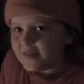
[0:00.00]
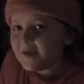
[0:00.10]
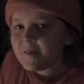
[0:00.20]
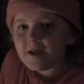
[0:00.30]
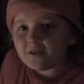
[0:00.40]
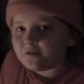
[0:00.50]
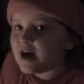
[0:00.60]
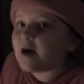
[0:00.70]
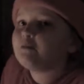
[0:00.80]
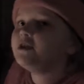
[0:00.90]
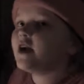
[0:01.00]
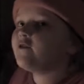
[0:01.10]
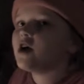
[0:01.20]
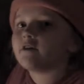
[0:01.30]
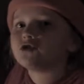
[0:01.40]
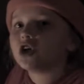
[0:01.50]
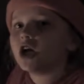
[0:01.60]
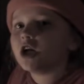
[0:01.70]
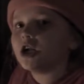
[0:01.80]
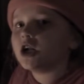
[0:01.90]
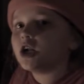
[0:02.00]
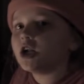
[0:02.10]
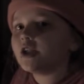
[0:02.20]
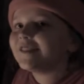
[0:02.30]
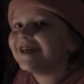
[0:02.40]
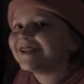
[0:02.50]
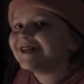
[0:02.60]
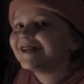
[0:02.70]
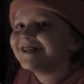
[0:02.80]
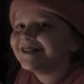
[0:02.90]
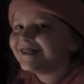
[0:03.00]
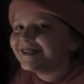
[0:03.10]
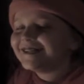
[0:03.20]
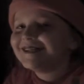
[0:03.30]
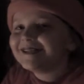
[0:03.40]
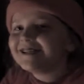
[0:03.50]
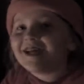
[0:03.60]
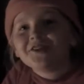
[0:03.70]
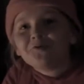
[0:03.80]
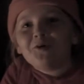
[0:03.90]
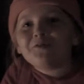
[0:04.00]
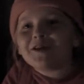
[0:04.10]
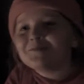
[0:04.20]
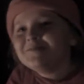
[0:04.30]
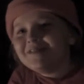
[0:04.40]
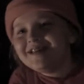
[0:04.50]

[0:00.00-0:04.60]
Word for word: then they lived happily ever after. The end. And then wolf ate him.